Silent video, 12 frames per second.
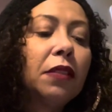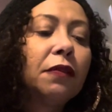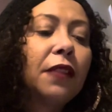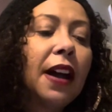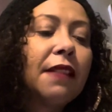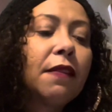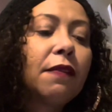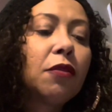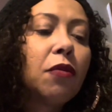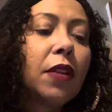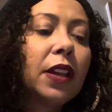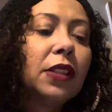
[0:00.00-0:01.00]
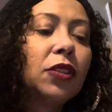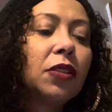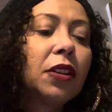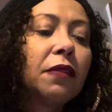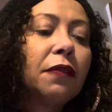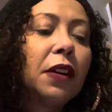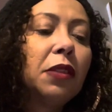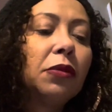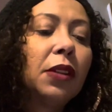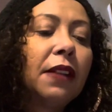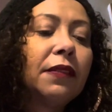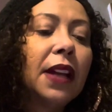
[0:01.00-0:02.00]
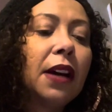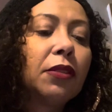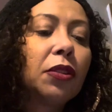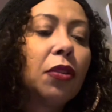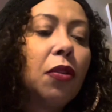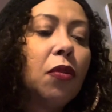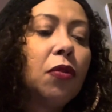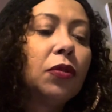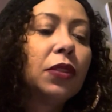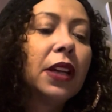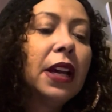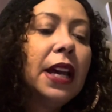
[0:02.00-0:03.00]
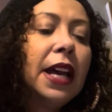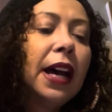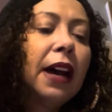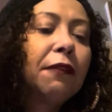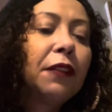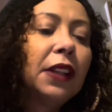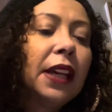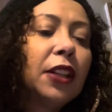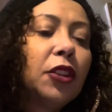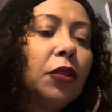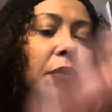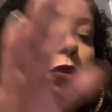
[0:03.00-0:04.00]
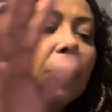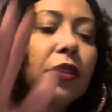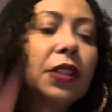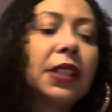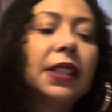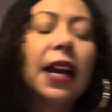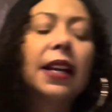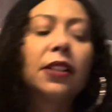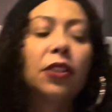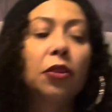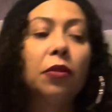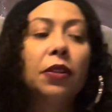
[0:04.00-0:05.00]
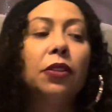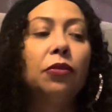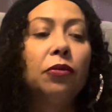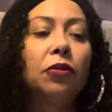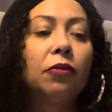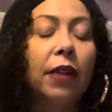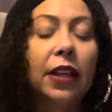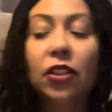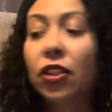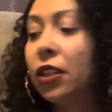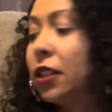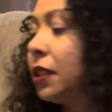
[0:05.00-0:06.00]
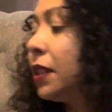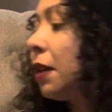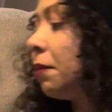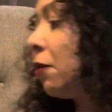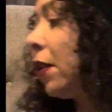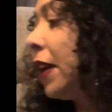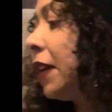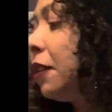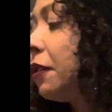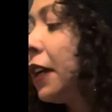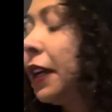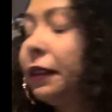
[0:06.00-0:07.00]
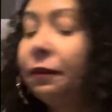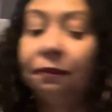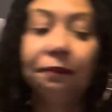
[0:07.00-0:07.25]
Five of Coins. You could have felt left out in the cold. I feel like you're deciding to go in a new direction in some way, okay?